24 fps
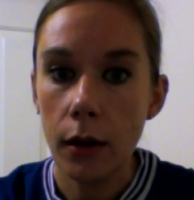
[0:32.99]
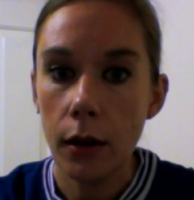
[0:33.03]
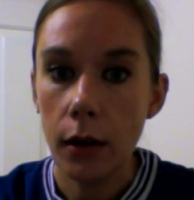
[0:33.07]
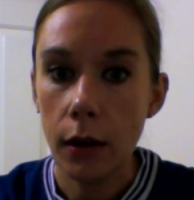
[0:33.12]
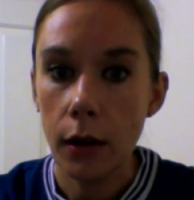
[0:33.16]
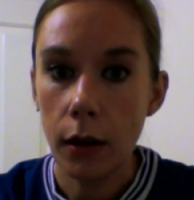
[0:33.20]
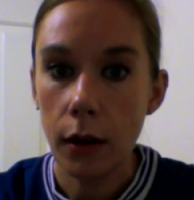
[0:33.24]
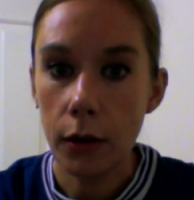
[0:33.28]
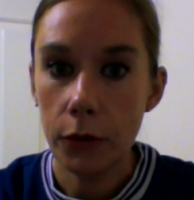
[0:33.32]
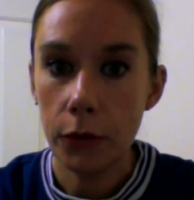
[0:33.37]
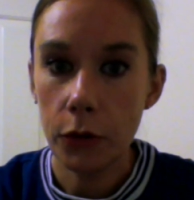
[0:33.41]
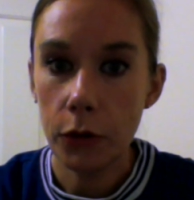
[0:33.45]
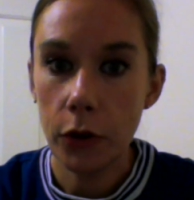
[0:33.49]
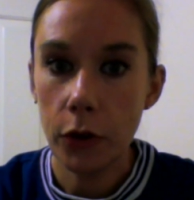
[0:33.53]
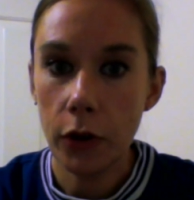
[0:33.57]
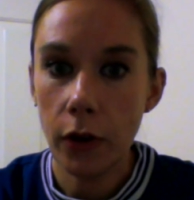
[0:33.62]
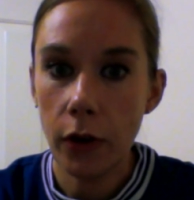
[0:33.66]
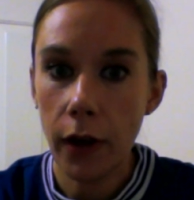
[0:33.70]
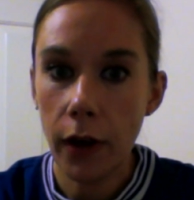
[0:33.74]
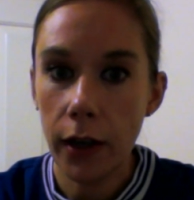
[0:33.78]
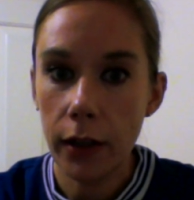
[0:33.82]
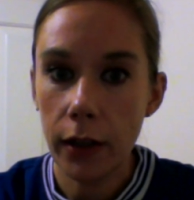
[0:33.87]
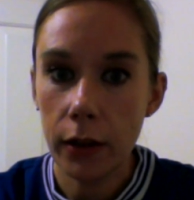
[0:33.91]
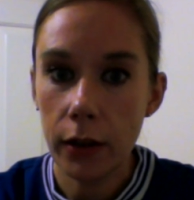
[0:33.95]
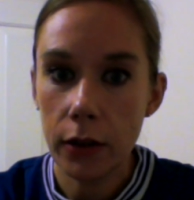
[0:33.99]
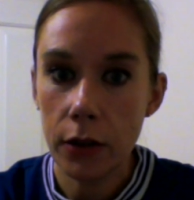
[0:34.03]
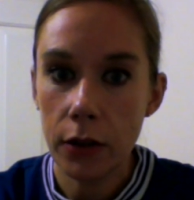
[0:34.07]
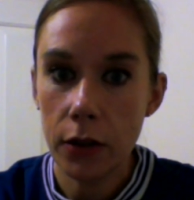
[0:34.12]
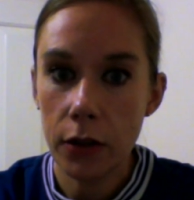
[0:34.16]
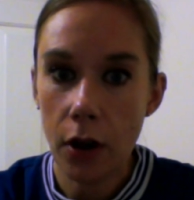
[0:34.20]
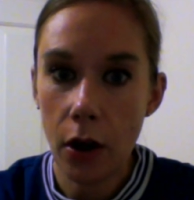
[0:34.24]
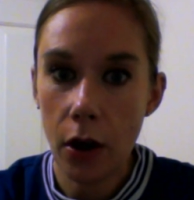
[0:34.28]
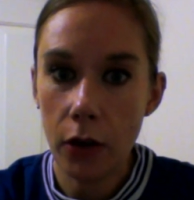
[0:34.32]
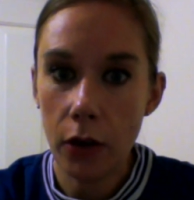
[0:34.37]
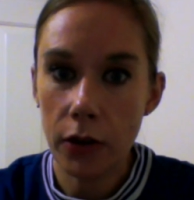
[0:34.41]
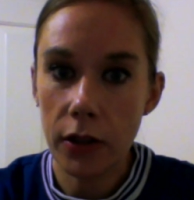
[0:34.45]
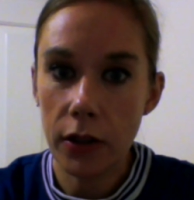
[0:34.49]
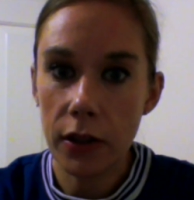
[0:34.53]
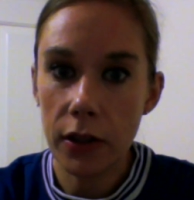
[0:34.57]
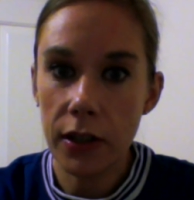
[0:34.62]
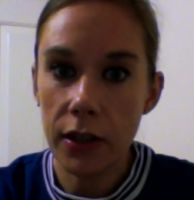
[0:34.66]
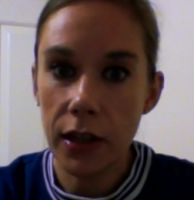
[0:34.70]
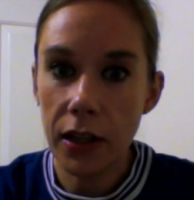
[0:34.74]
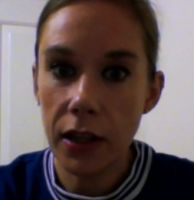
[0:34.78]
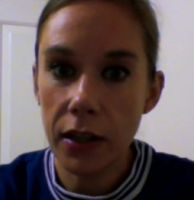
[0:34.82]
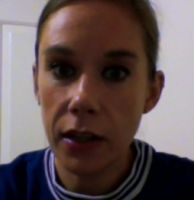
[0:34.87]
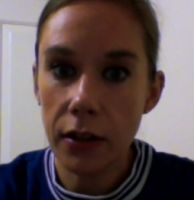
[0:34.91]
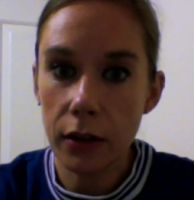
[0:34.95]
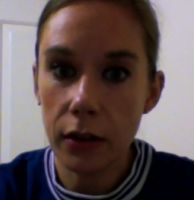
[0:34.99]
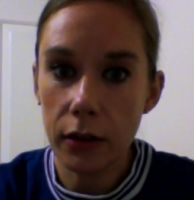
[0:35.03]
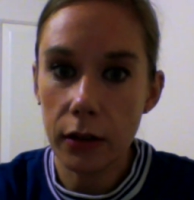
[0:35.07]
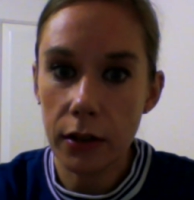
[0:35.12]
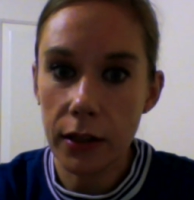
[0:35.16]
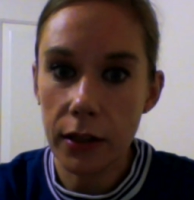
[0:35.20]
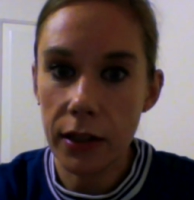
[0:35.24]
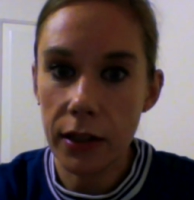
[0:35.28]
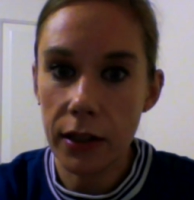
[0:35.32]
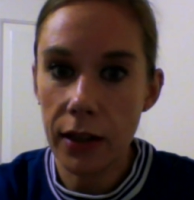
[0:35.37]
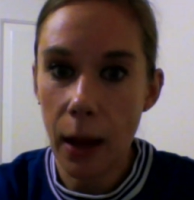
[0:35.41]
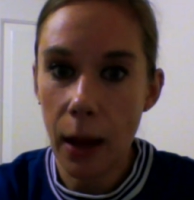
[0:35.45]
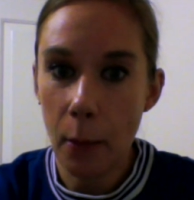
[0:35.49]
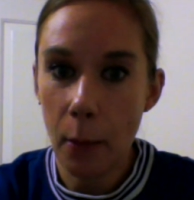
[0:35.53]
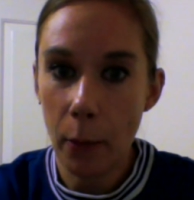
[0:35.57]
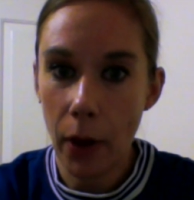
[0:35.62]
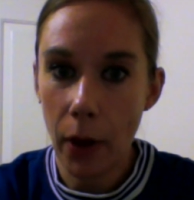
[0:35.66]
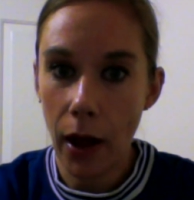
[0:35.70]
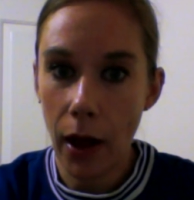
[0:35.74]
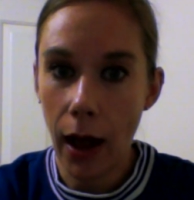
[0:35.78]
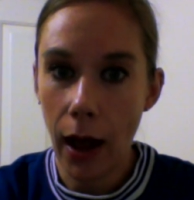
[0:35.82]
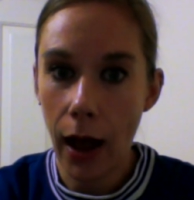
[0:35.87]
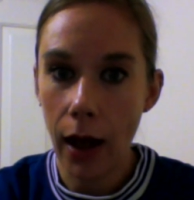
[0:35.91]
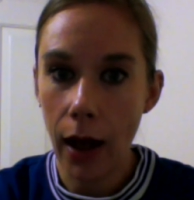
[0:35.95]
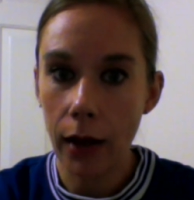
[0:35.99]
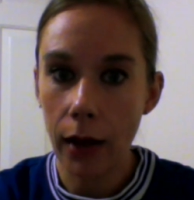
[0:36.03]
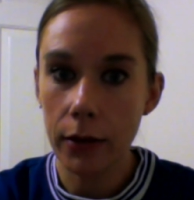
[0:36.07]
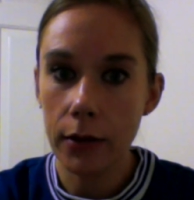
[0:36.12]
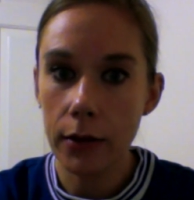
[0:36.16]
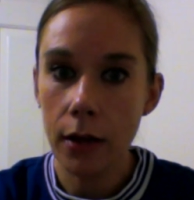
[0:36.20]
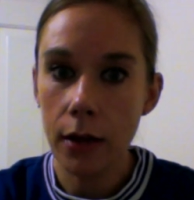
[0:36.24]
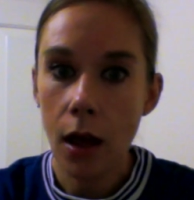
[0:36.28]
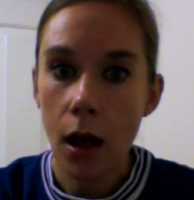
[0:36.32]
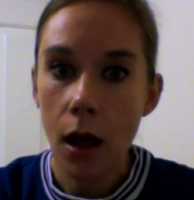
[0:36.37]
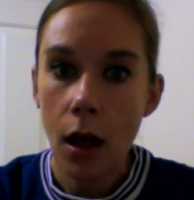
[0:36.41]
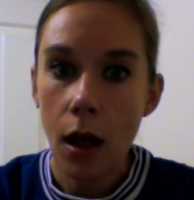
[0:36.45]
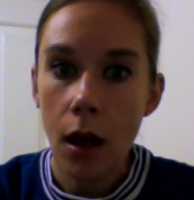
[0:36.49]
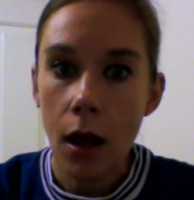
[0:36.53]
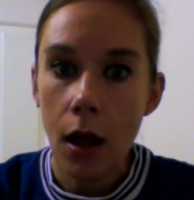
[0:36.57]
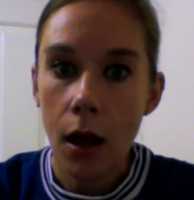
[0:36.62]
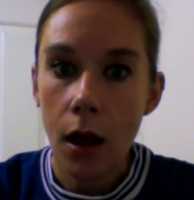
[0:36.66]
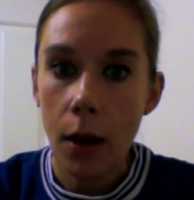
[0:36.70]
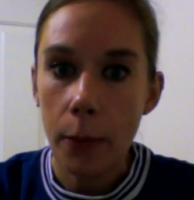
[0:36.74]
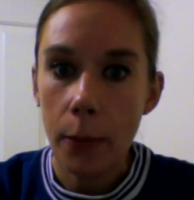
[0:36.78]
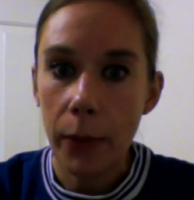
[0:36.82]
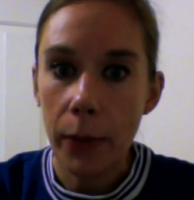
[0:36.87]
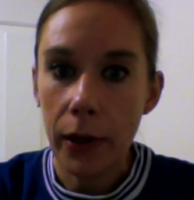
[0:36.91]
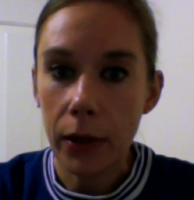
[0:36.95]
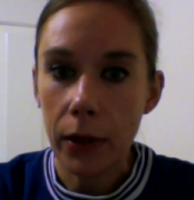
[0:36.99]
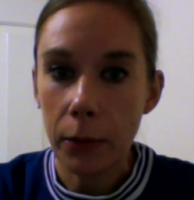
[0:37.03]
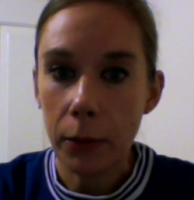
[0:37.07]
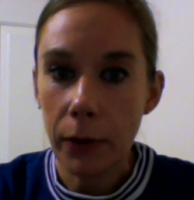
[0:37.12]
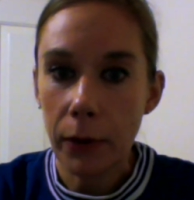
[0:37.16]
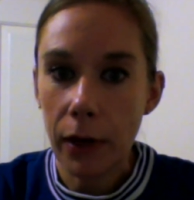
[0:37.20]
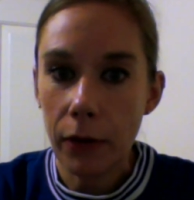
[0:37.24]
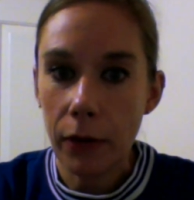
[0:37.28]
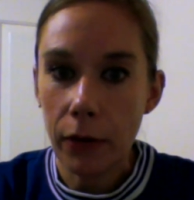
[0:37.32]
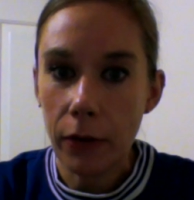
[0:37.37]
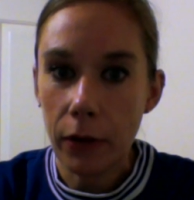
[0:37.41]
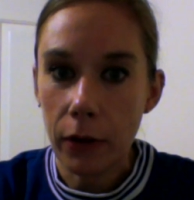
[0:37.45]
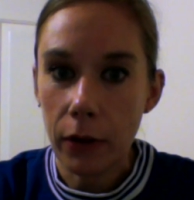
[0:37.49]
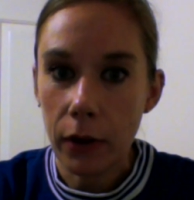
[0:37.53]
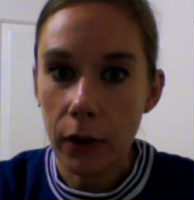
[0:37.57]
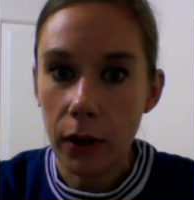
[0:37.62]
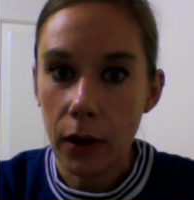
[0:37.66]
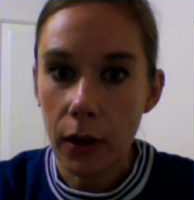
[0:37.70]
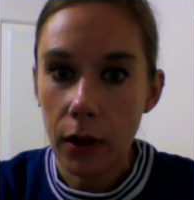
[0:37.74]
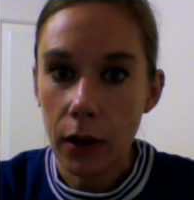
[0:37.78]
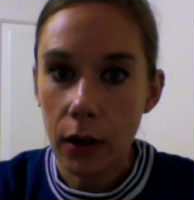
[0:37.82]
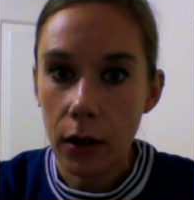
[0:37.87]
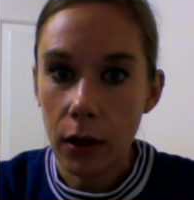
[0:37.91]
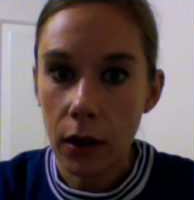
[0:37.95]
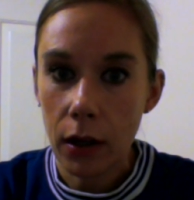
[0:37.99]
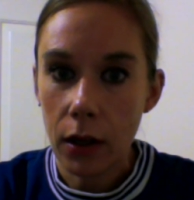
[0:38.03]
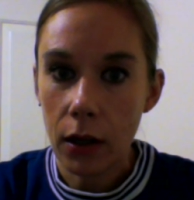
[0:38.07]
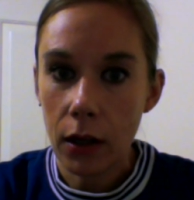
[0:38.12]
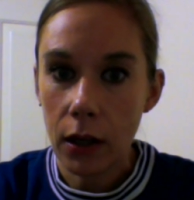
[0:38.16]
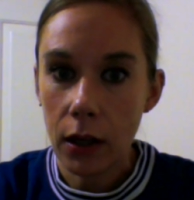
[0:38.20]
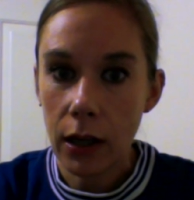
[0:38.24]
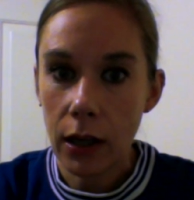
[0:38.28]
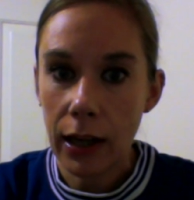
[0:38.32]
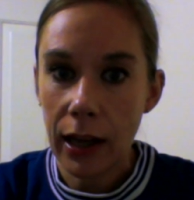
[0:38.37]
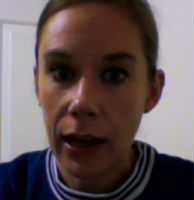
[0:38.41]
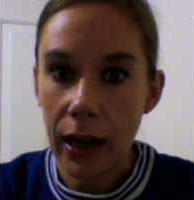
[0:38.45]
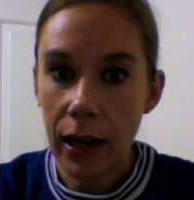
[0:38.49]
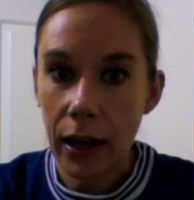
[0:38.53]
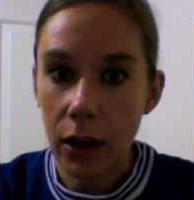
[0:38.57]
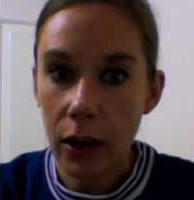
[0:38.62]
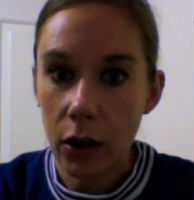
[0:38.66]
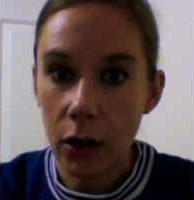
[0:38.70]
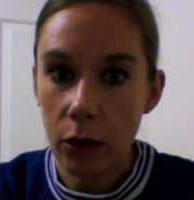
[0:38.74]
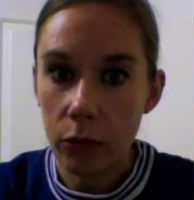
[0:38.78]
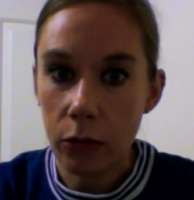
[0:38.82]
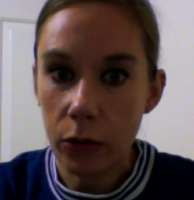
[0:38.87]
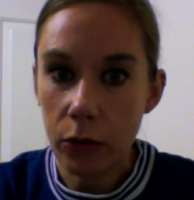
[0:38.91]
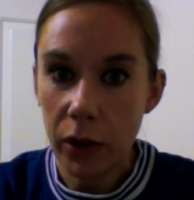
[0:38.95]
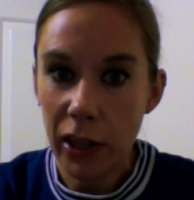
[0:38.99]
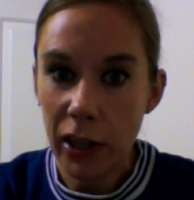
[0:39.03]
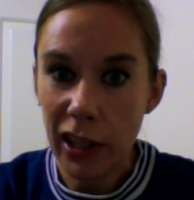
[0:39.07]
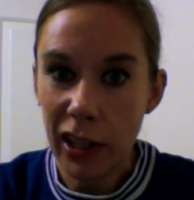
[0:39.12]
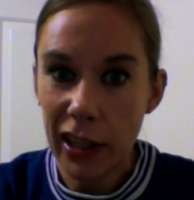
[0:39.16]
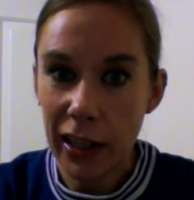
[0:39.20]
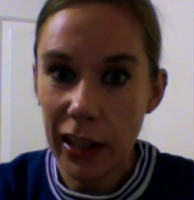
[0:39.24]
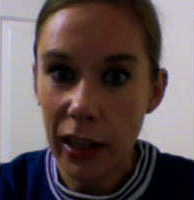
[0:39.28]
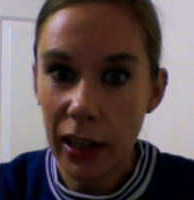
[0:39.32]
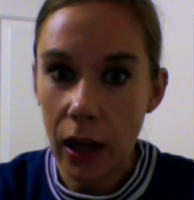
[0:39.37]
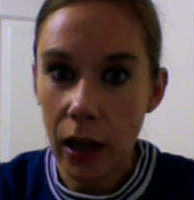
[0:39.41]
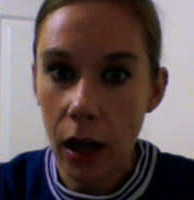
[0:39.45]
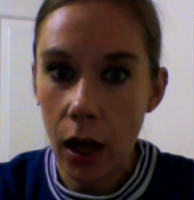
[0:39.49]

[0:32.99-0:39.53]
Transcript: After a great start to the season, December has been a bit of a kick, really,